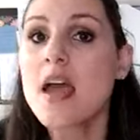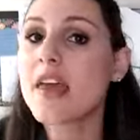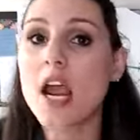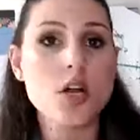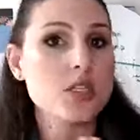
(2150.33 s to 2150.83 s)

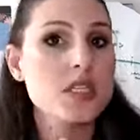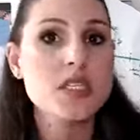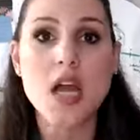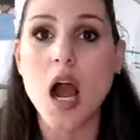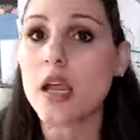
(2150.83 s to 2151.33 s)
They are
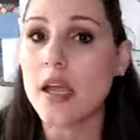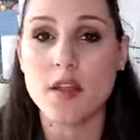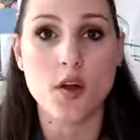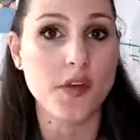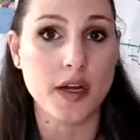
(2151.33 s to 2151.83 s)
stuck in
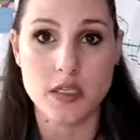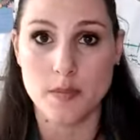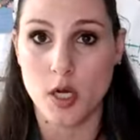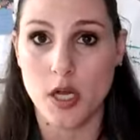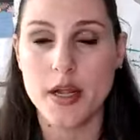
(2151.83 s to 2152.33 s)
their
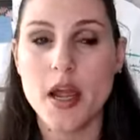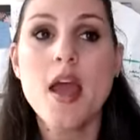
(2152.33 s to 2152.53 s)
victimhood.